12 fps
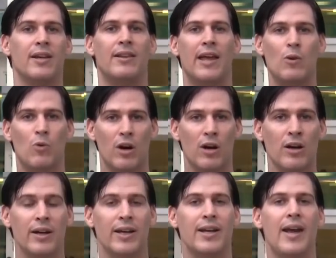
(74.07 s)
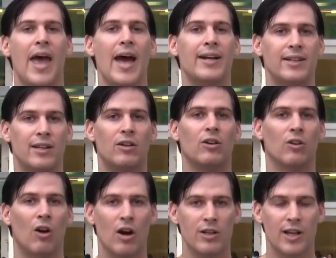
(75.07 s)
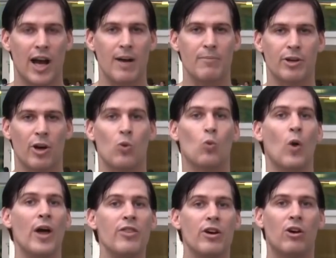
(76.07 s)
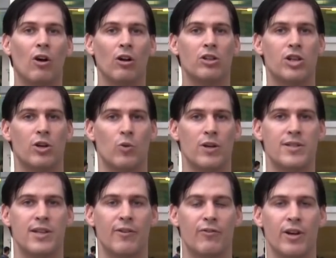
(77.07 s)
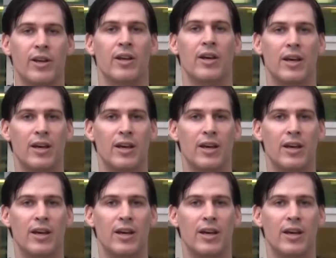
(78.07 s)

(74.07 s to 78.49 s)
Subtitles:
they were enacted a long time ago when the culture was different.